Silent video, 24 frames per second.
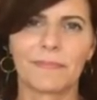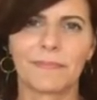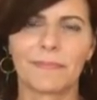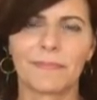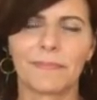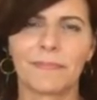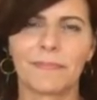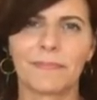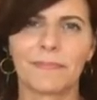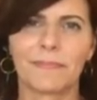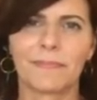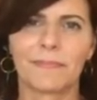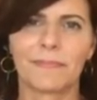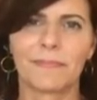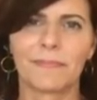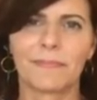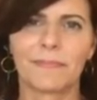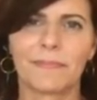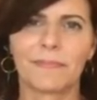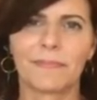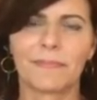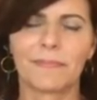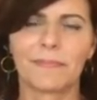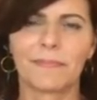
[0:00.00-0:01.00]

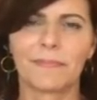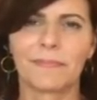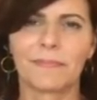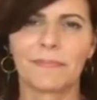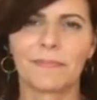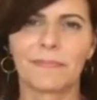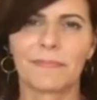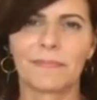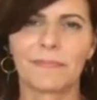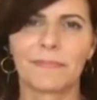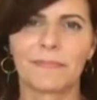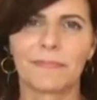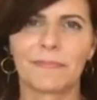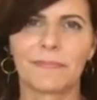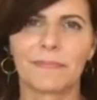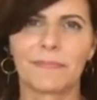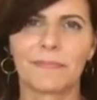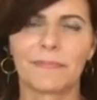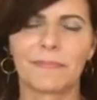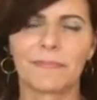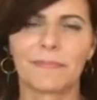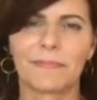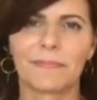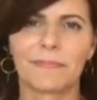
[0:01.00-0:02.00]

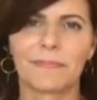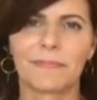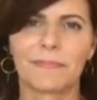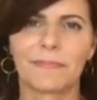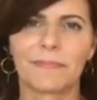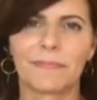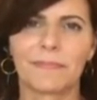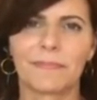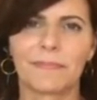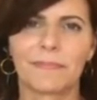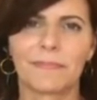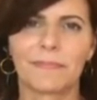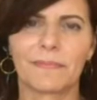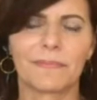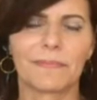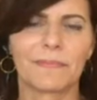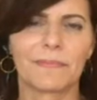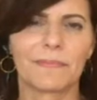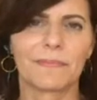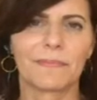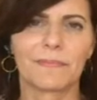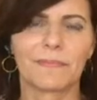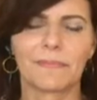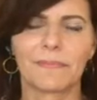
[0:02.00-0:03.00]

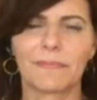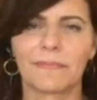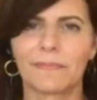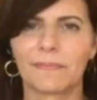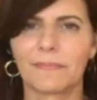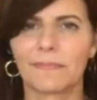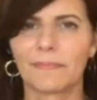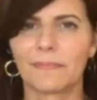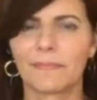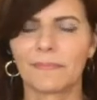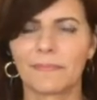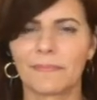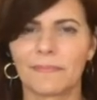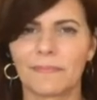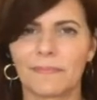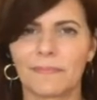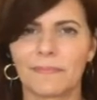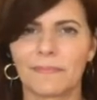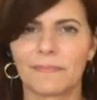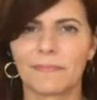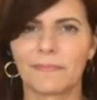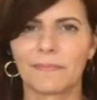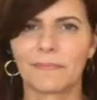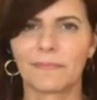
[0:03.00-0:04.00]

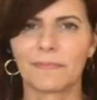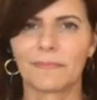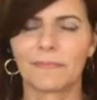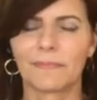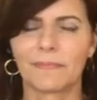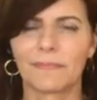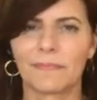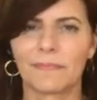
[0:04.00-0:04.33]
(silent)